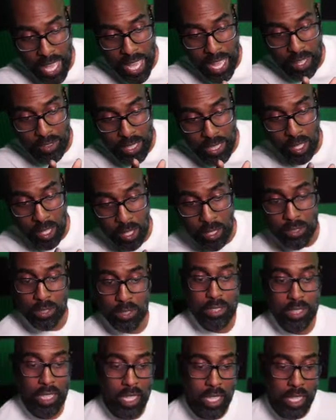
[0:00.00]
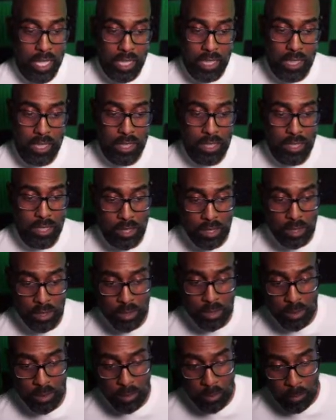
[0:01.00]
also said you
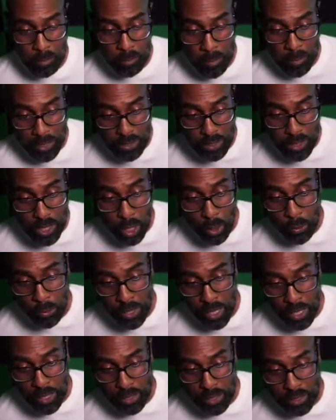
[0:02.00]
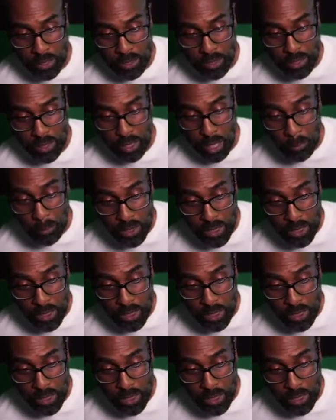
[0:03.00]
make note that some TV